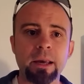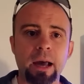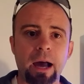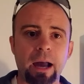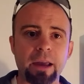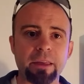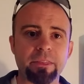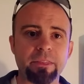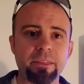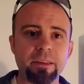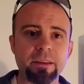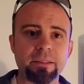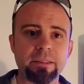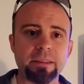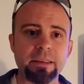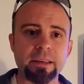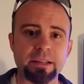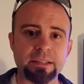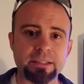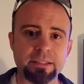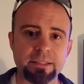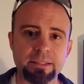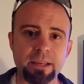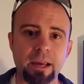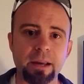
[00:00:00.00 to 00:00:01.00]
I think the
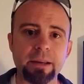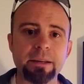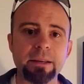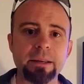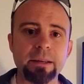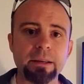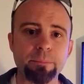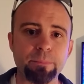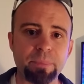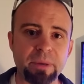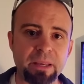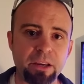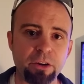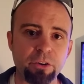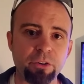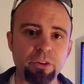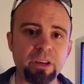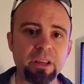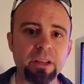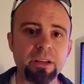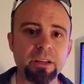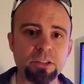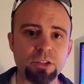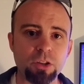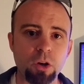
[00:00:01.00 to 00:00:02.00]
exciting
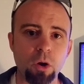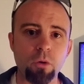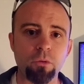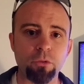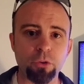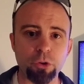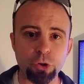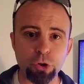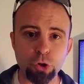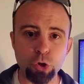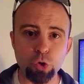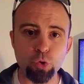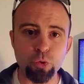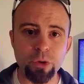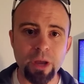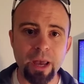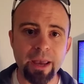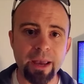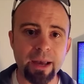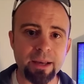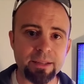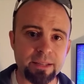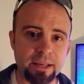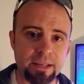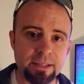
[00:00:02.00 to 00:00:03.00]
period is over. New
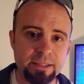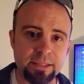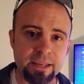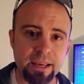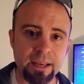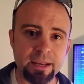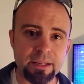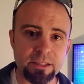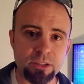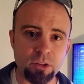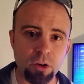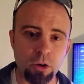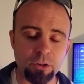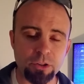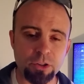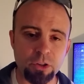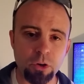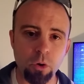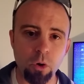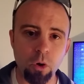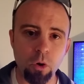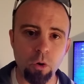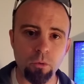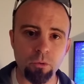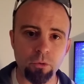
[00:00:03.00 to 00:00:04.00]
Day, as I said, is
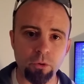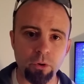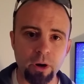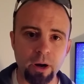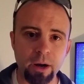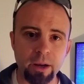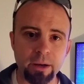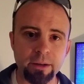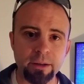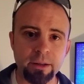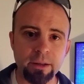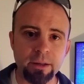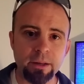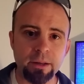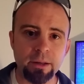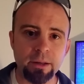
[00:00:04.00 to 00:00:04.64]
also over on